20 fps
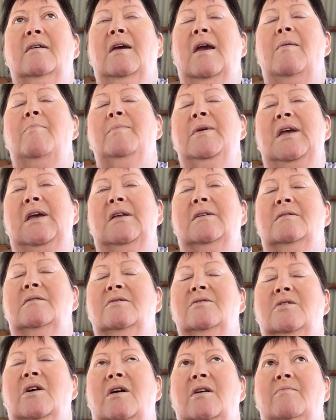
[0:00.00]
get me in
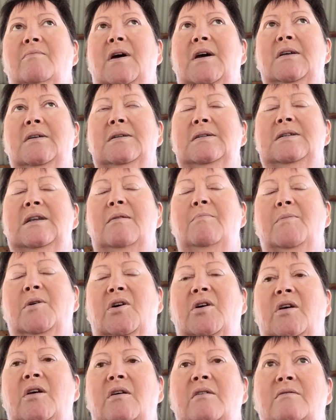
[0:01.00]
straight away to see
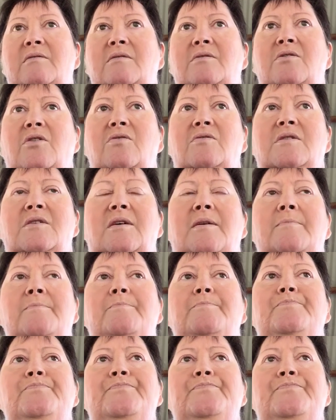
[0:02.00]
my doctor.